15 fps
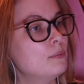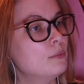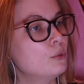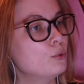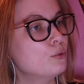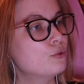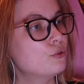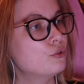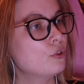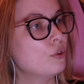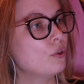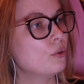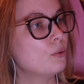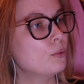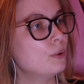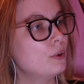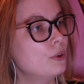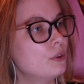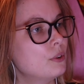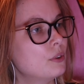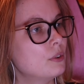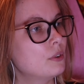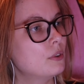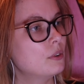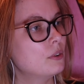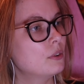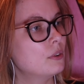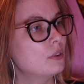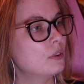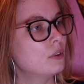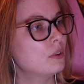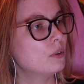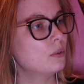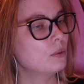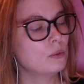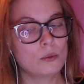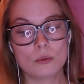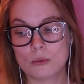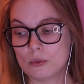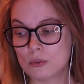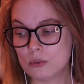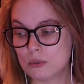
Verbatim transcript: Move forward all. Oh.